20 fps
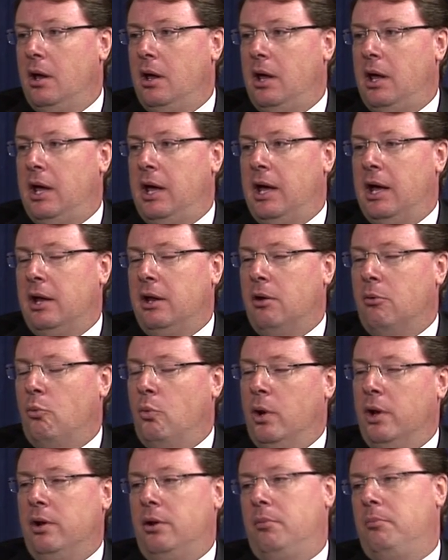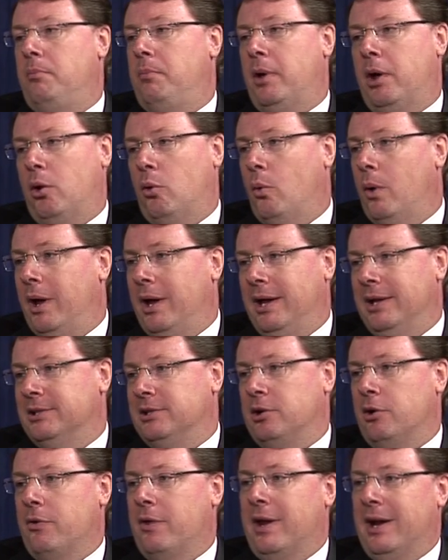And what better way is
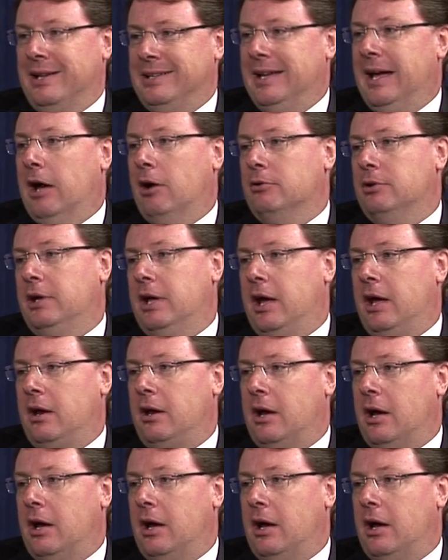there than a town day?